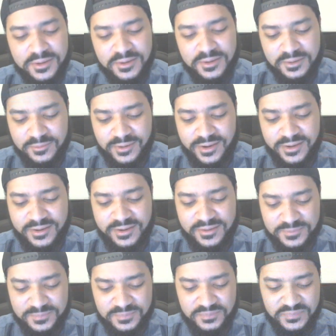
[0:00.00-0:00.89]

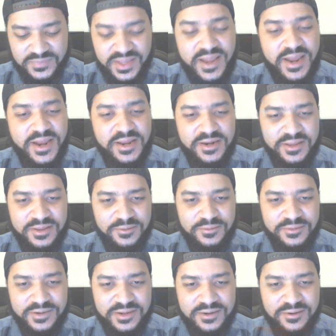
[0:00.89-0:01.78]
right? They ain't in
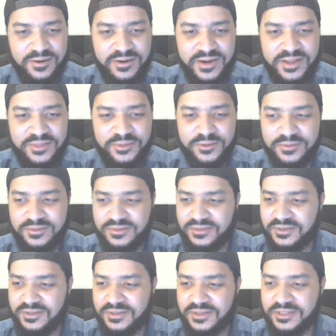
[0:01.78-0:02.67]
on it, or either
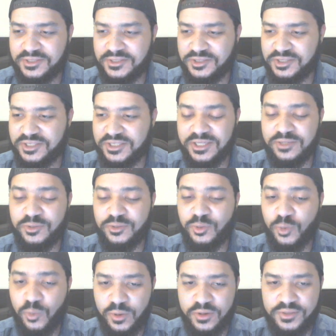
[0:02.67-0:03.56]
it's just
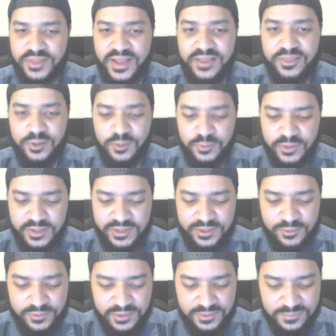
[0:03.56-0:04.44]
ignored that they're in
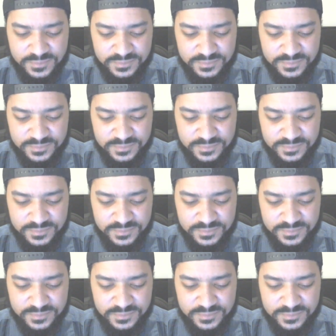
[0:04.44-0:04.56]
on it.